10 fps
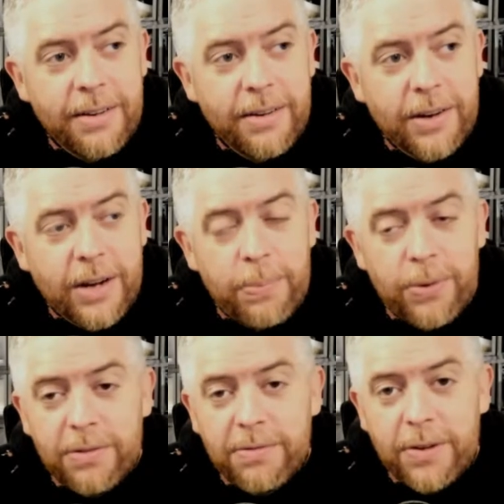A
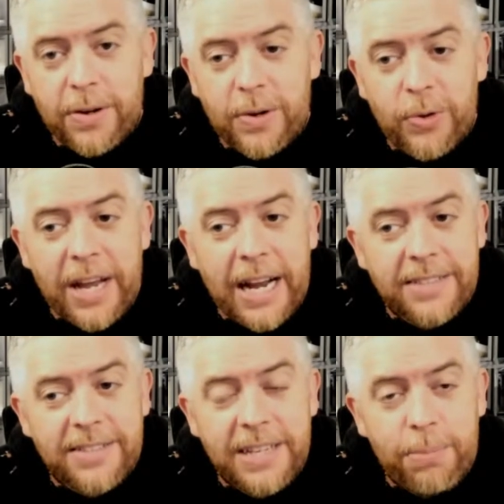couple of old
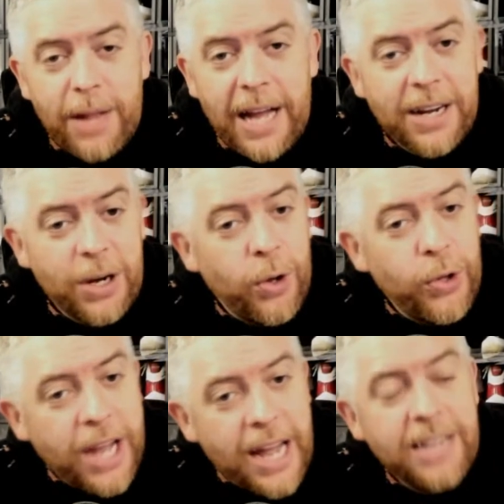NXT black and
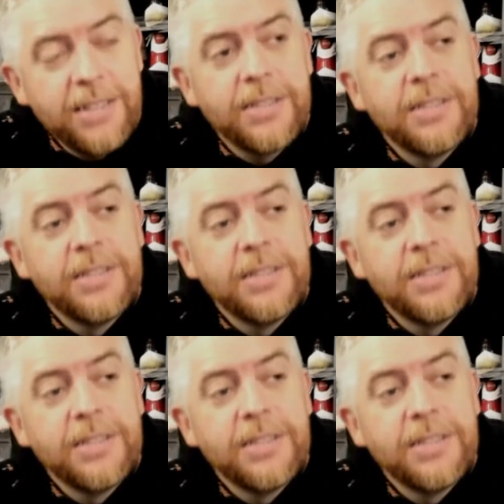gold guys.